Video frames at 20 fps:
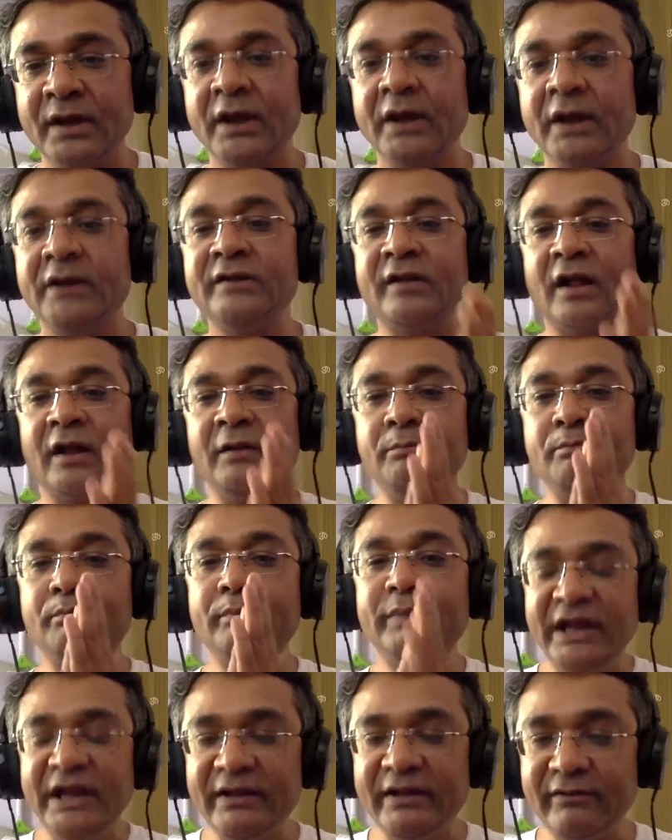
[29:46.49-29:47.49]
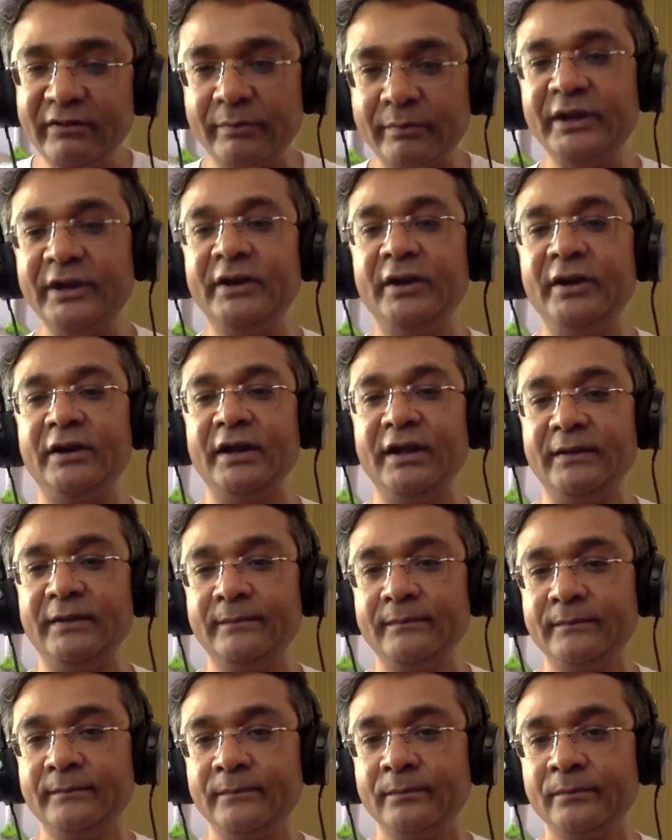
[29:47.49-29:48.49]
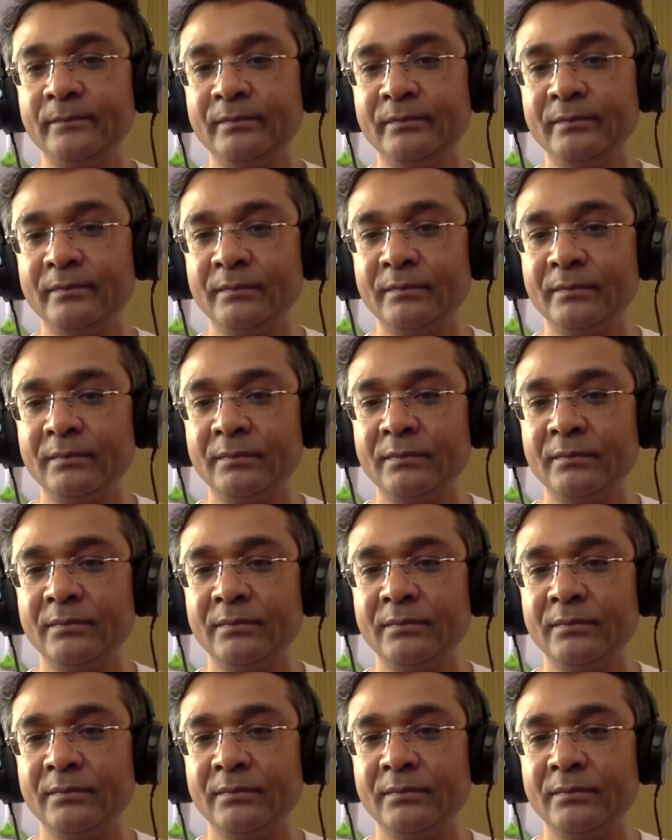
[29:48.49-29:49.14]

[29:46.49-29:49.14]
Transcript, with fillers: It is unbelievably dirty. Yes.